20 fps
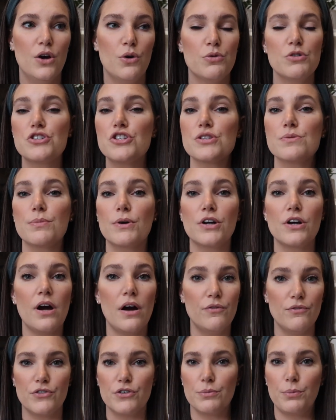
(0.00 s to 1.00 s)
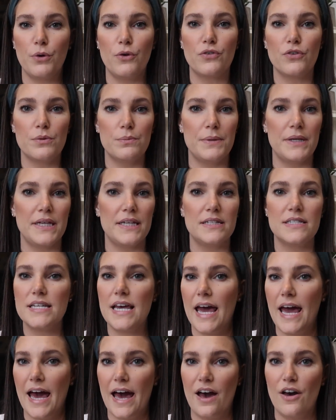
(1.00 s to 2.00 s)
was just more comfortable for me to
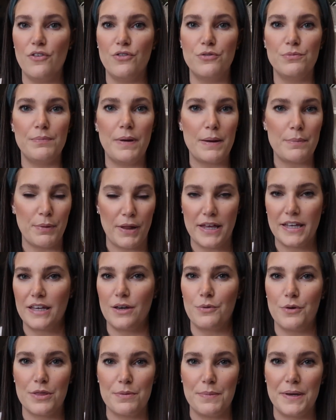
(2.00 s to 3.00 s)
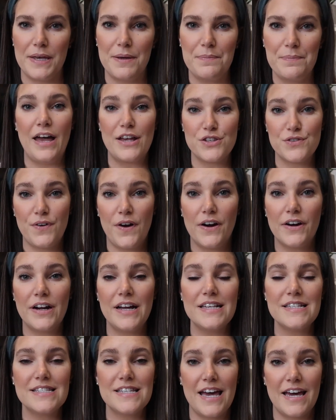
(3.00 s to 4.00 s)
have my blanket with me. As far
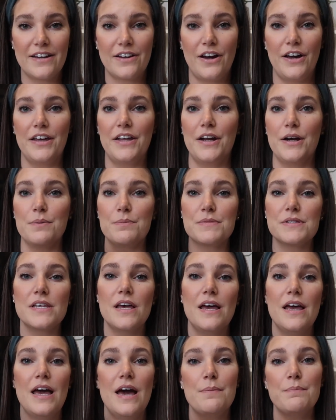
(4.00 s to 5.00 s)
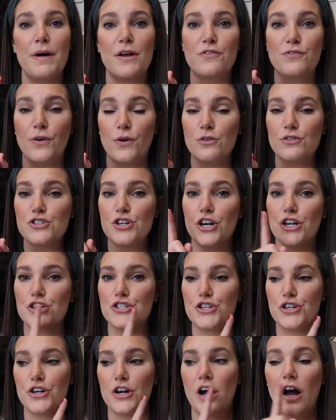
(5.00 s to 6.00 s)
as tech items, my phone
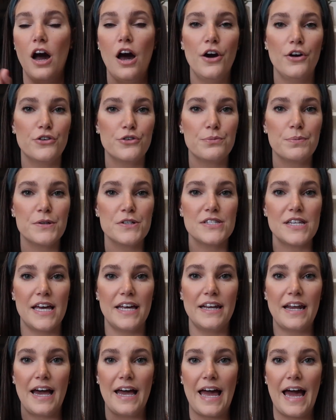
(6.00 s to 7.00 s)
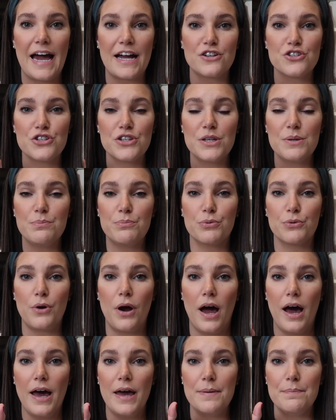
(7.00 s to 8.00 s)
charger, 100%, I actually
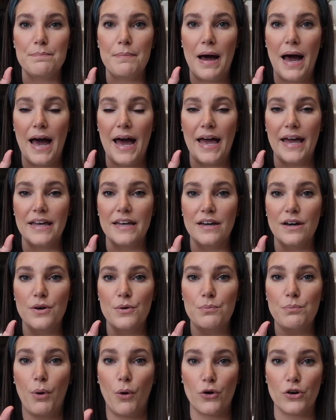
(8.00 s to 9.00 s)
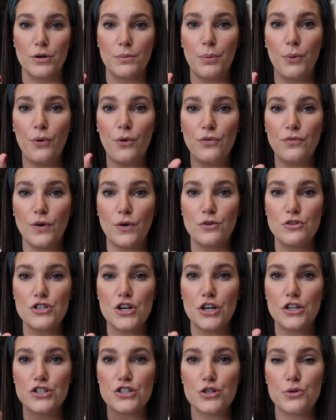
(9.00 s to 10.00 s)
brought my portable phone
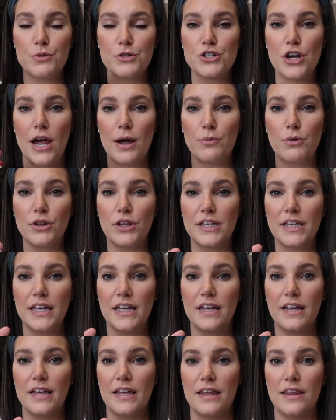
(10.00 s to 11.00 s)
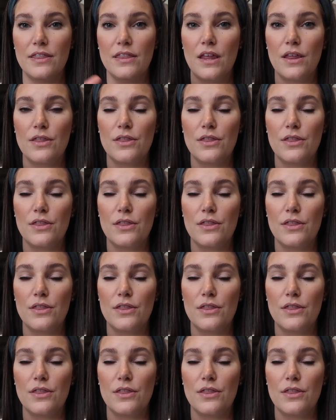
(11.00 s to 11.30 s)
charger, which I will link it in